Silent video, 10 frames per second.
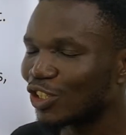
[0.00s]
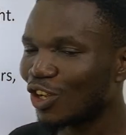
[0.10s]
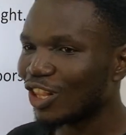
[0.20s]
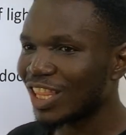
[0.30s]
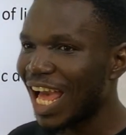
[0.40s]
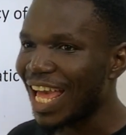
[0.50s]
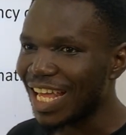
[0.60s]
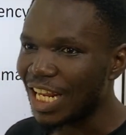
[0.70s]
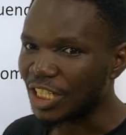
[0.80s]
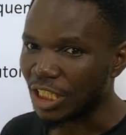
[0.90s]
not their
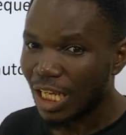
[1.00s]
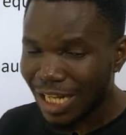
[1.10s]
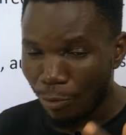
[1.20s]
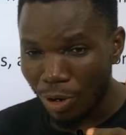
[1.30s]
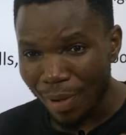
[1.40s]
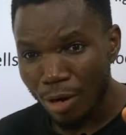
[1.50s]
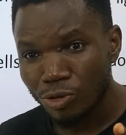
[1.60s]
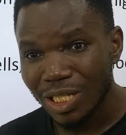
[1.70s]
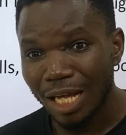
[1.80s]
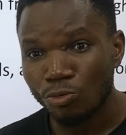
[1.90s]
energy. Now remember we
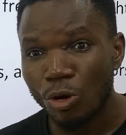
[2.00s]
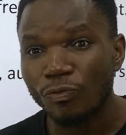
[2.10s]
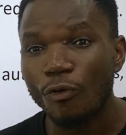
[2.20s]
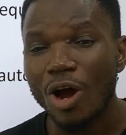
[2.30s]
said that what for